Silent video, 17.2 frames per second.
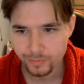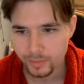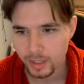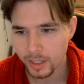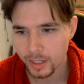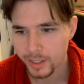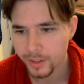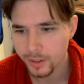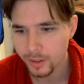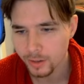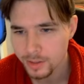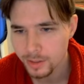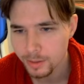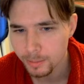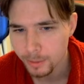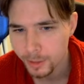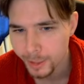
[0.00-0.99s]
I could
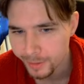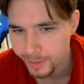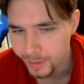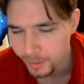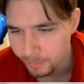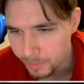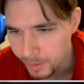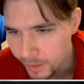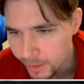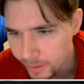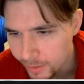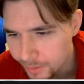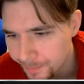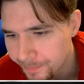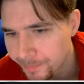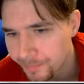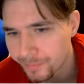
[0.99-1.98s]
also play the immediate
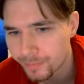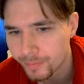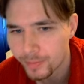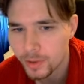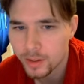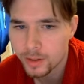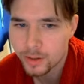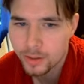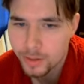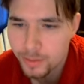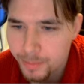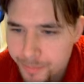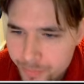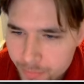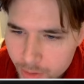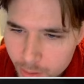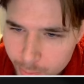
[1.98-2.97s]

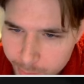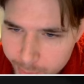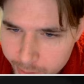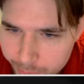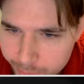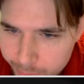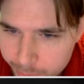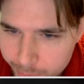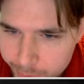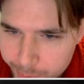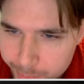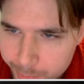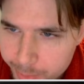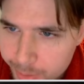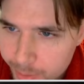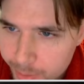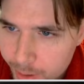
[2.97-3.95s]
queen f3
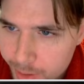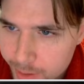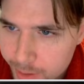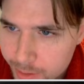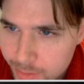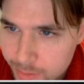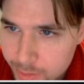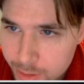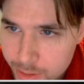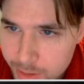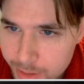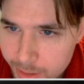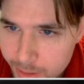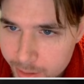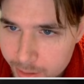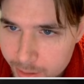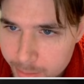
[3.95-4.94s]
with ideas of just
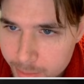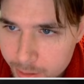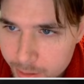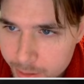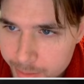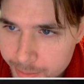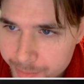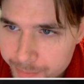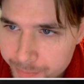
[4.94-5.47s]
taking the pawn.